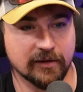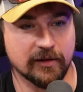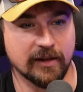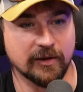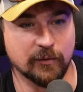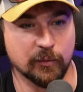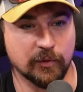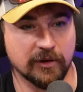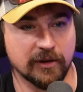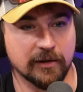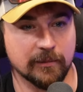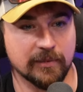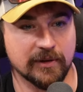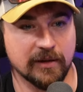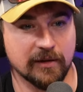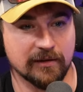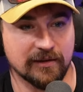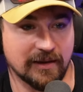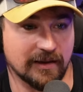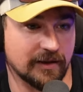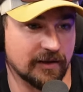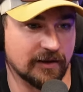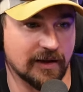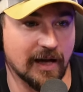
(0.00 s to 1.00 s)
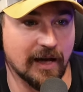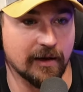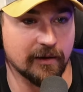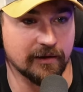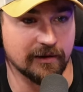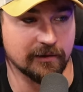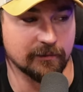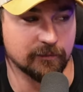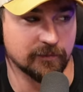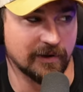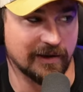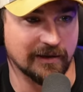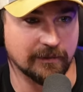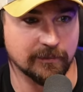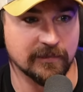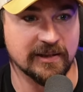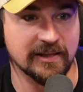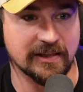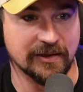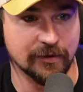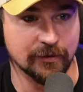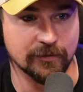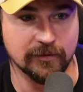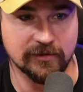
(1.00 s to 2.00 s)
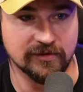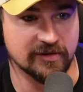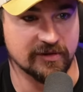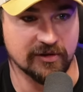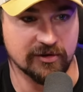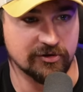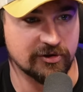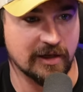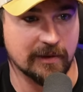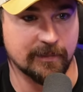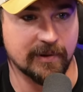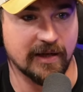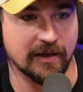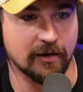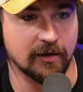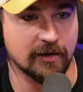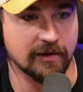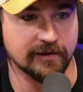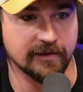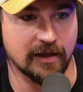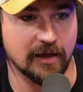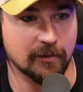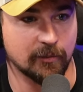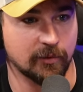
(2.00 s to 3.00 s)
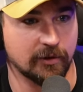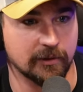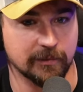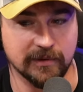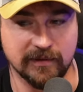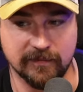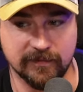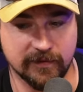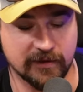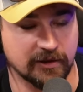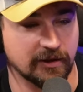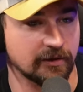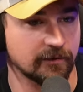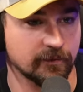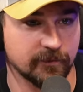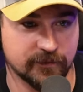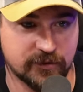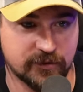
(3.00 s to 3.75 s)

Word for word: like we're gonna be like a guy like, like me who uses the jetpack yeah. all the time. We're gonna be freaking.